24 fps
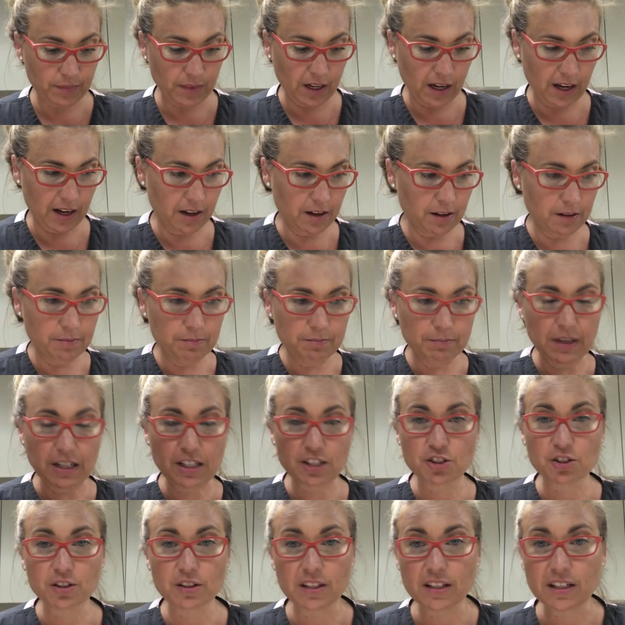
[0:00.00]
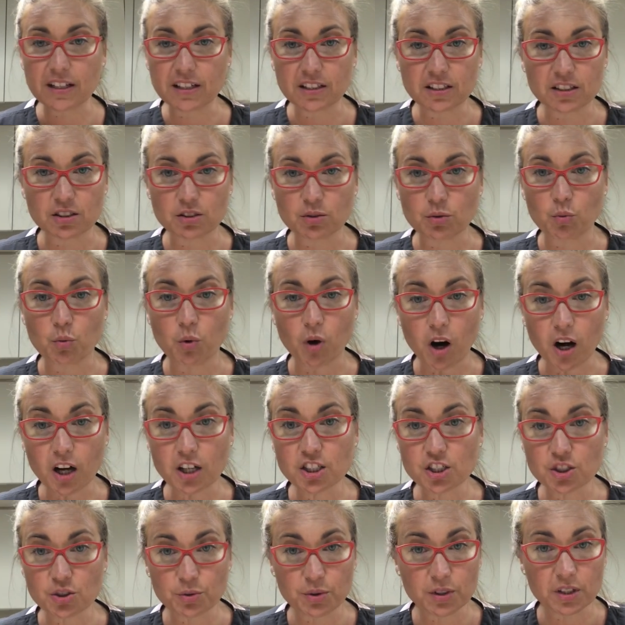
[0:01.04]
I make sure that it's
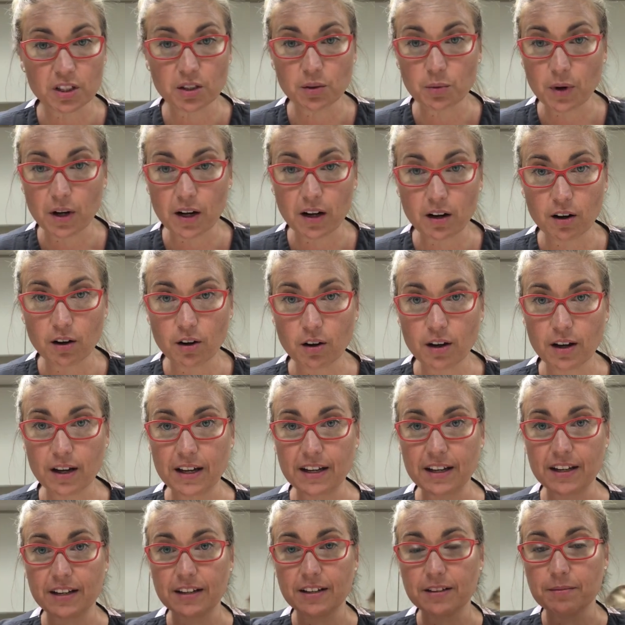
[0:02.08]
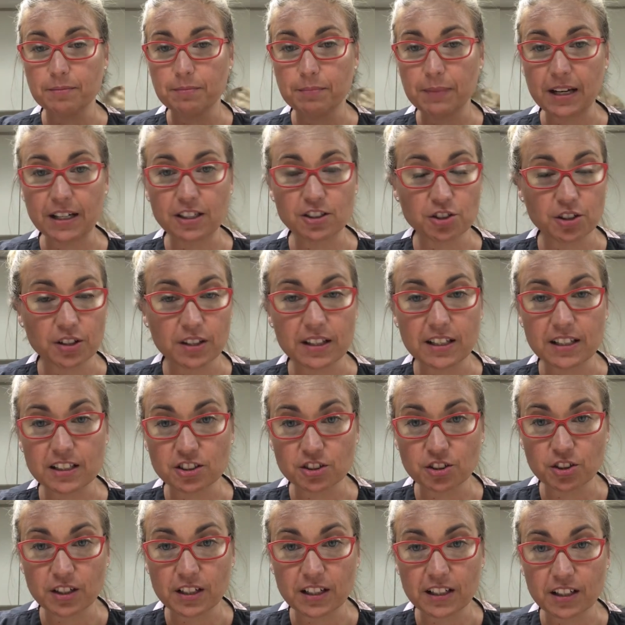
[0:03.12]
washed really well and make sure that
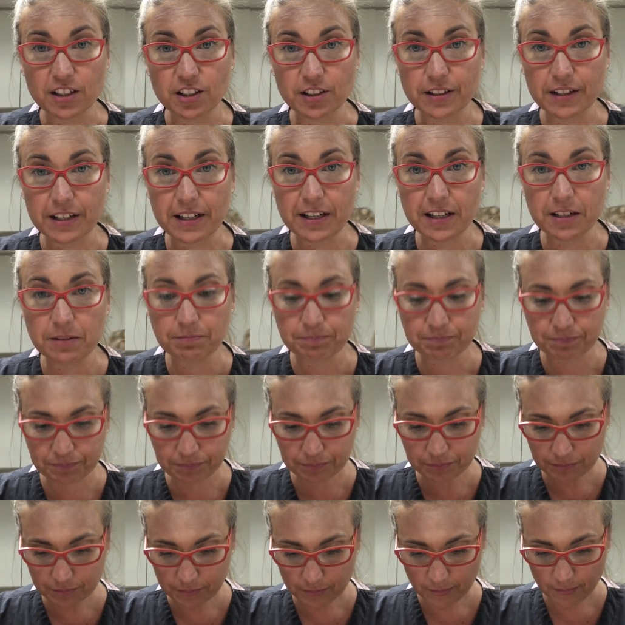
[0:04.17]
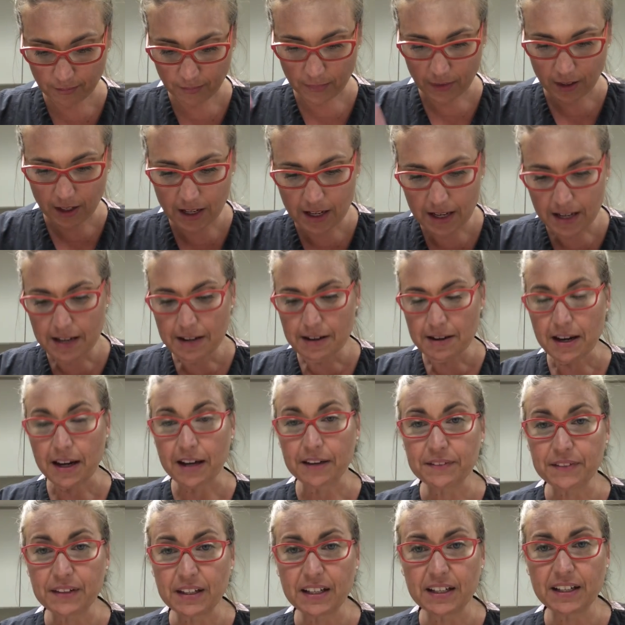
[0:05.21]
it's good and clean,
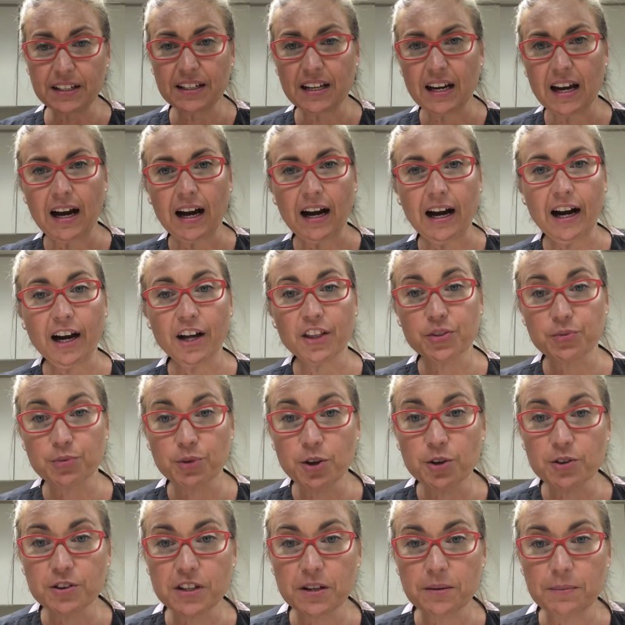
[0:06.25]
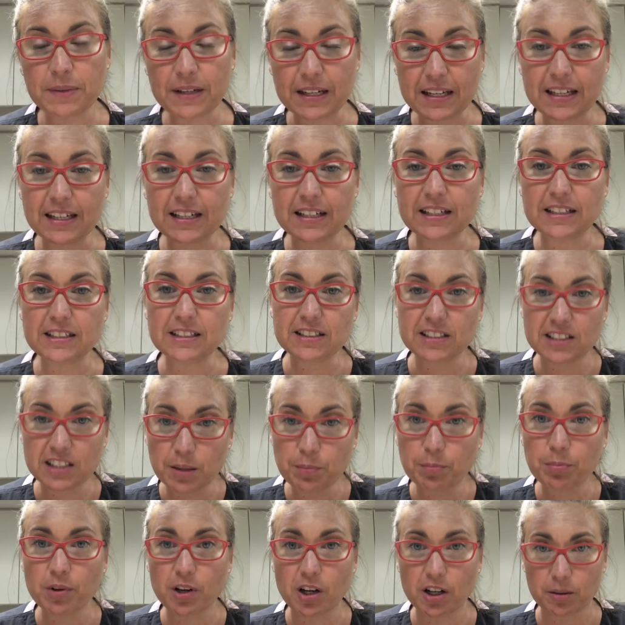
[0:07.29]
and then I throw them in
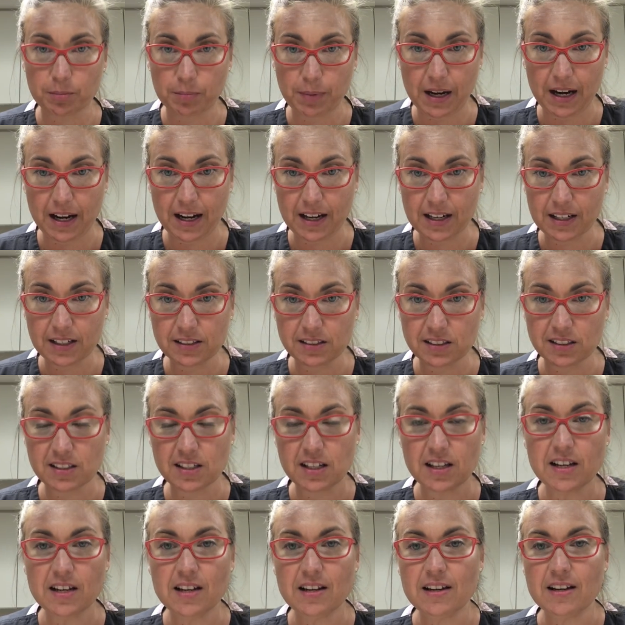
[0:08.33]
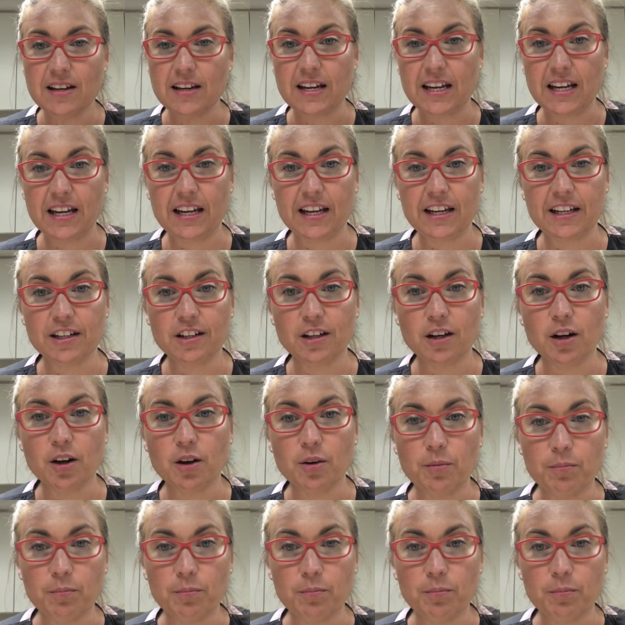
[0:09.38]
Ziploc bags and